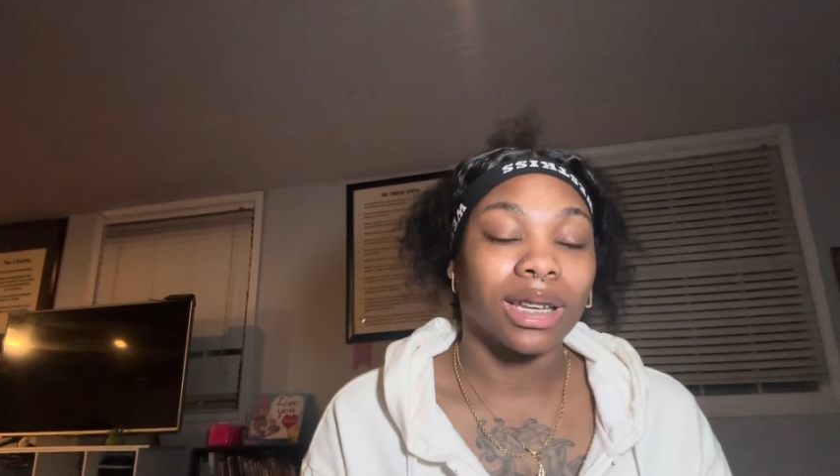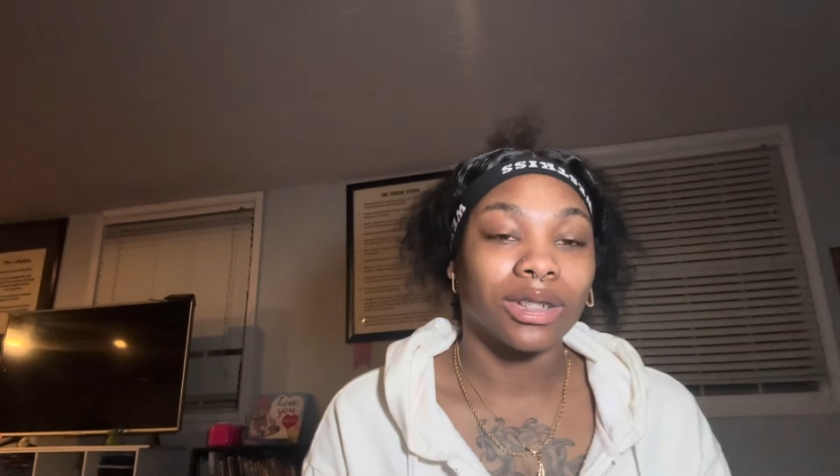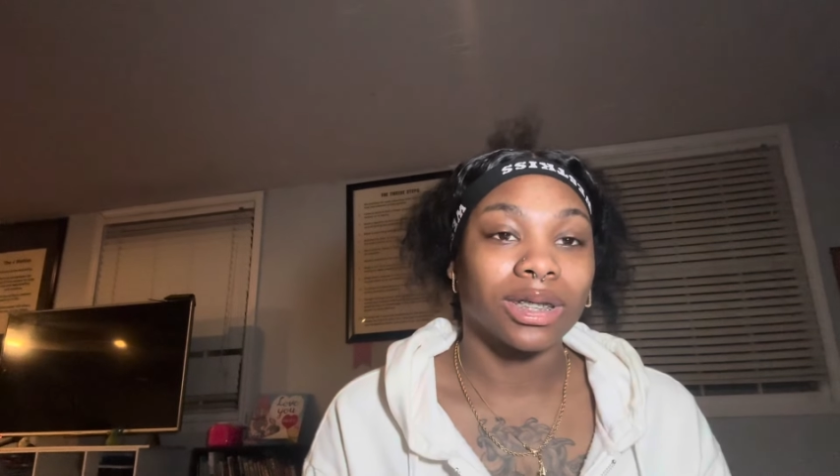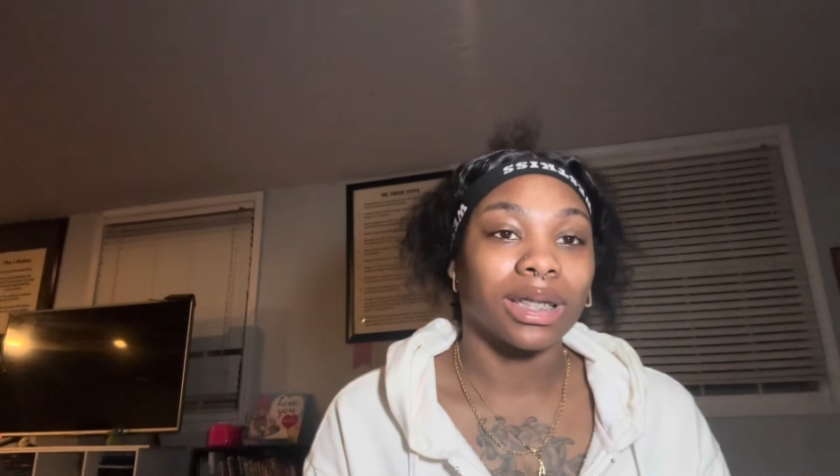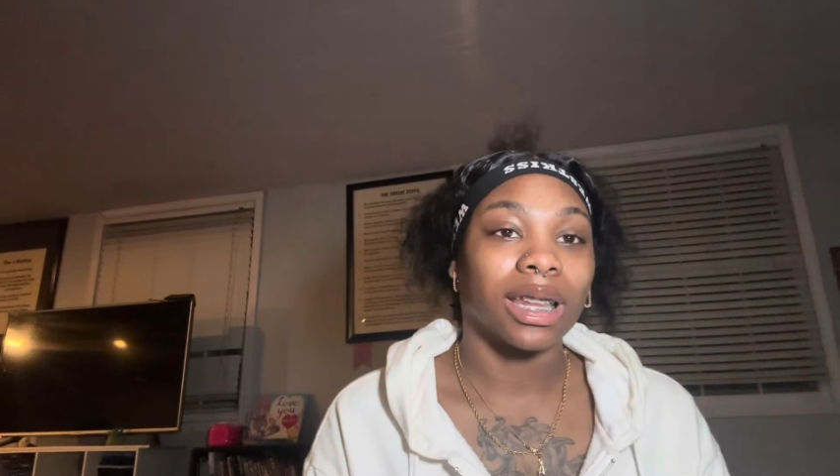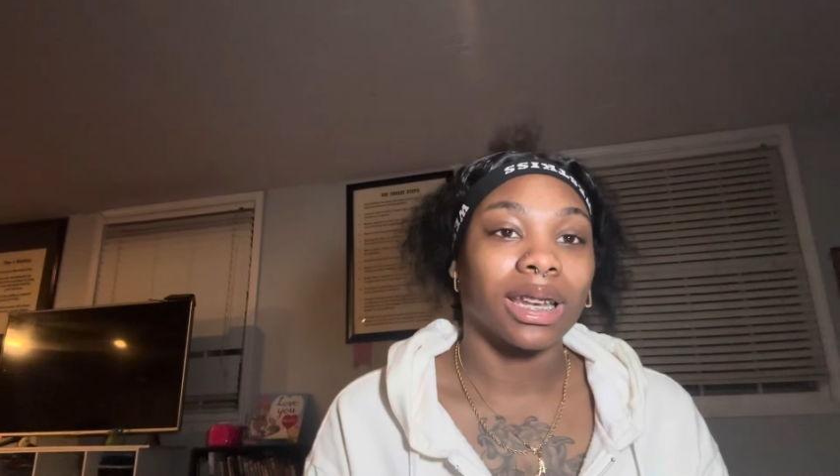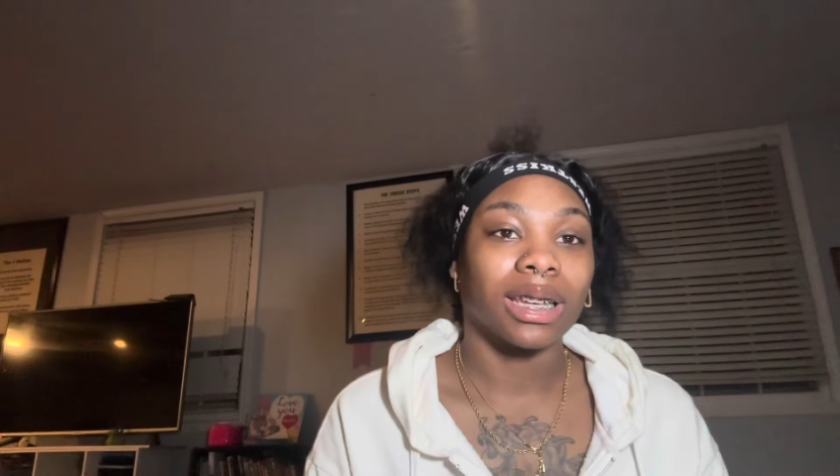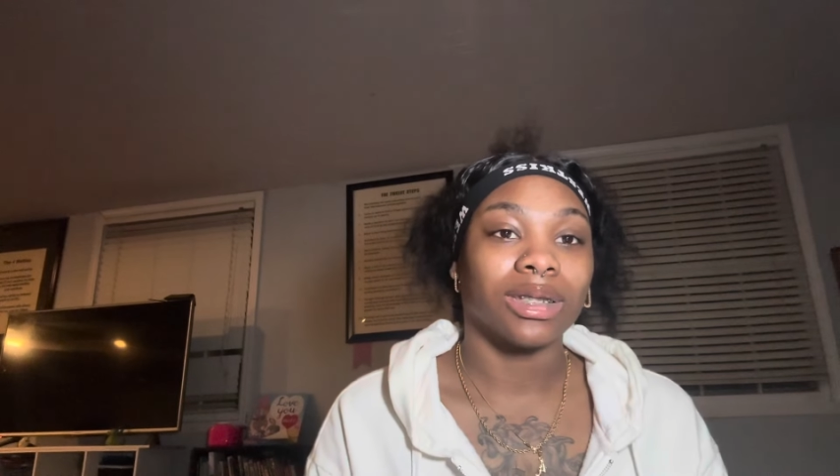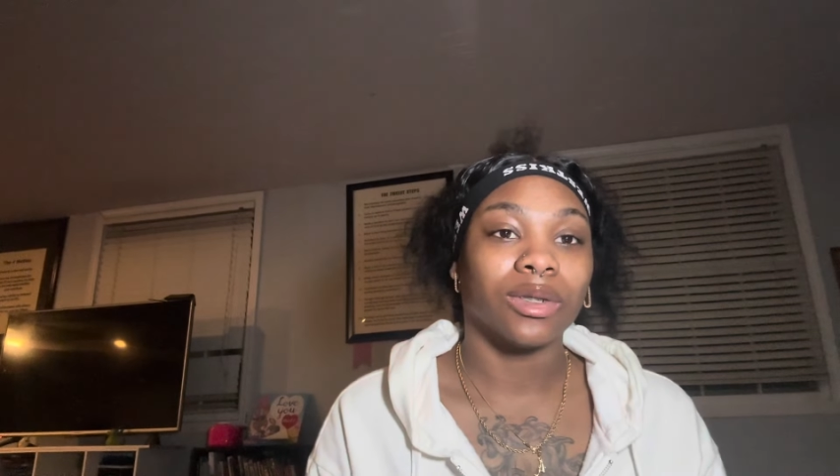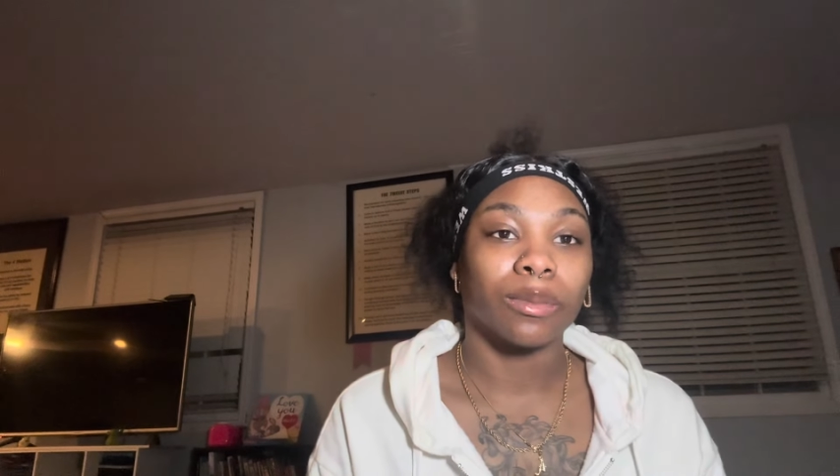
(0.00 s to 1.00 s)
Understand that it
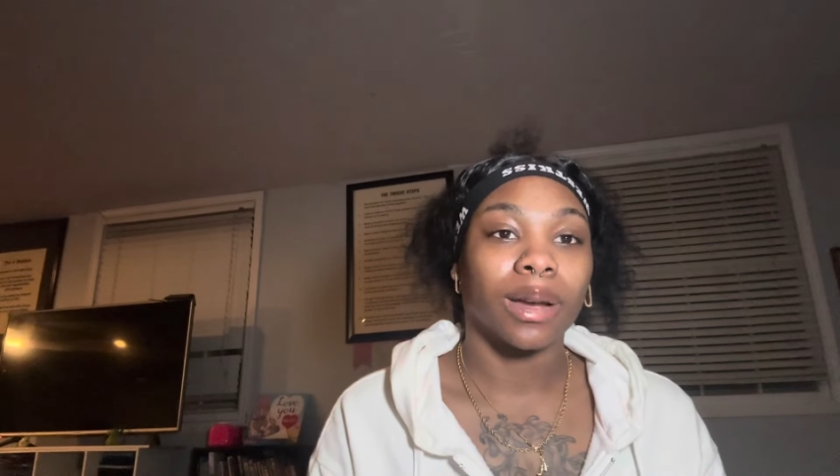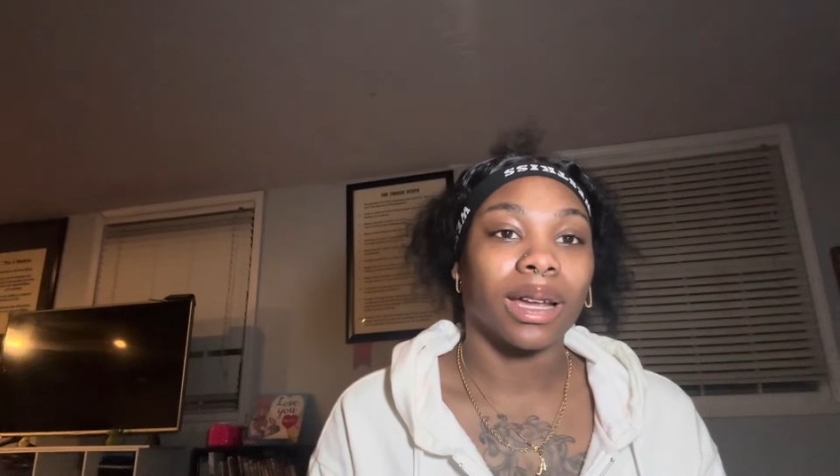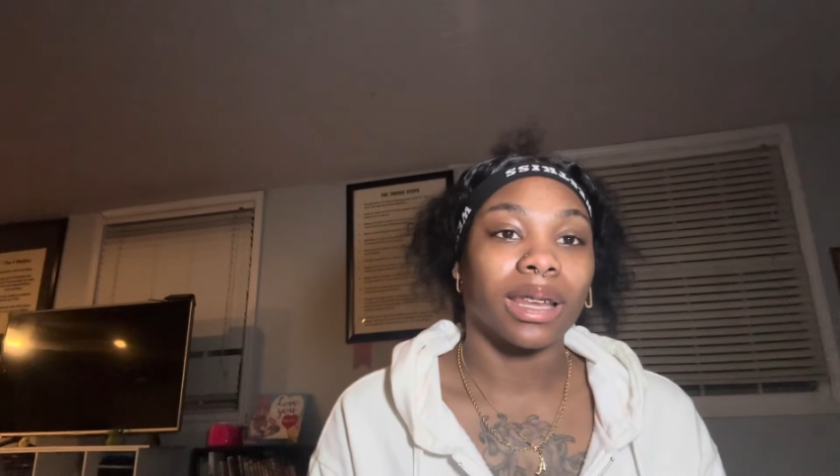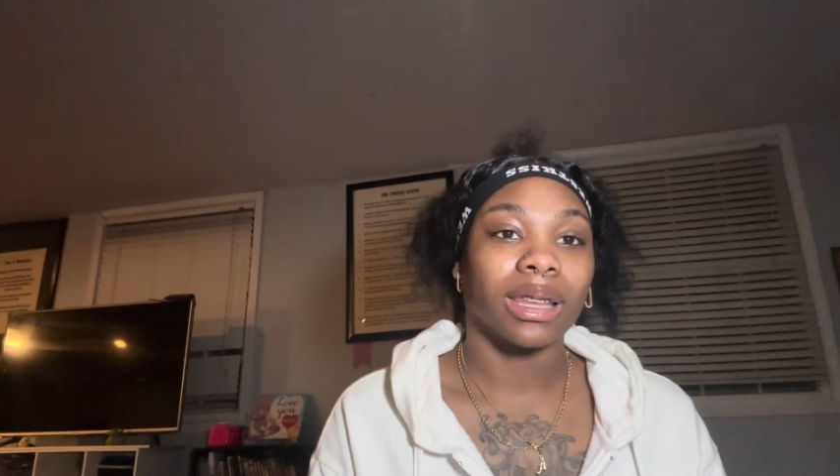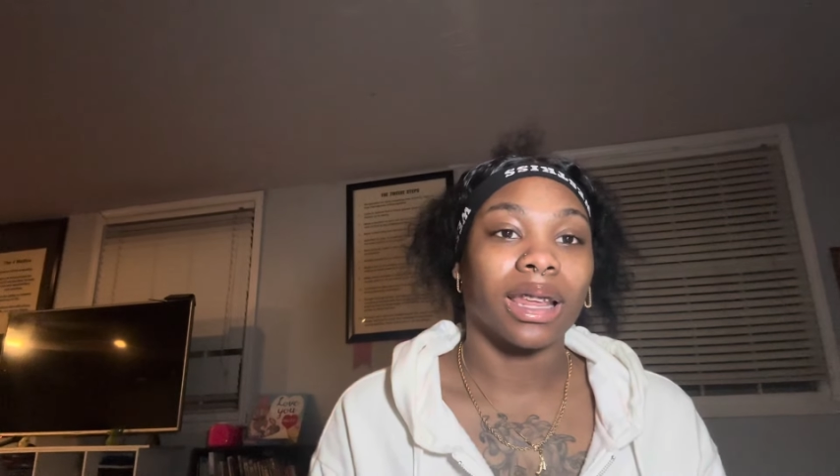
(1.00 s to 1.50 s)
is your body,